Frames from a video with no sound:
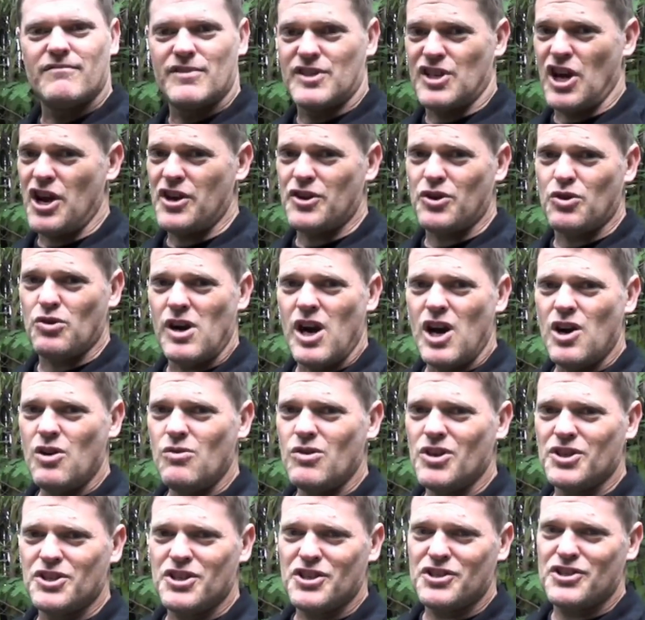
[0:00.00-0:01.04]
So to
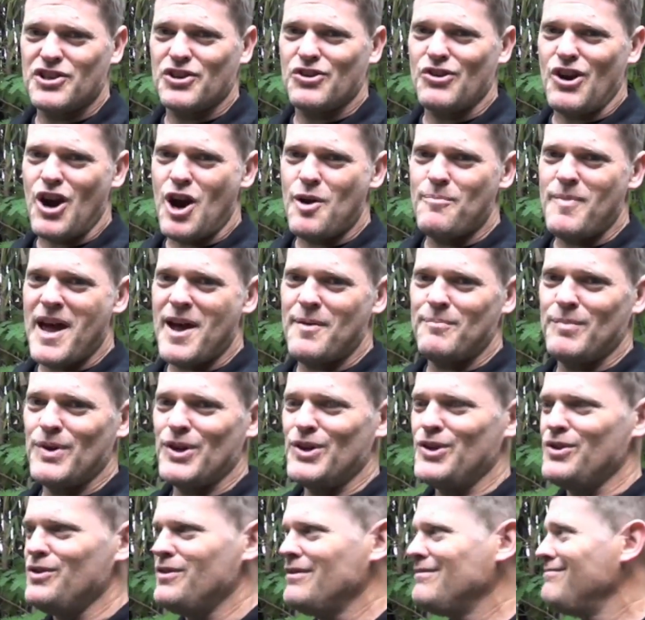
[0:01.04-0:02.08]
grow or not to grow
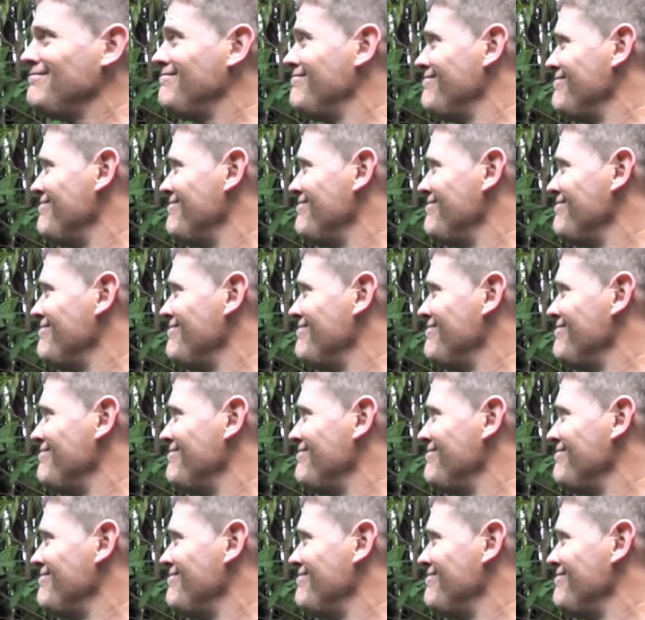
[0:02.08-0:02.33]
bamboo?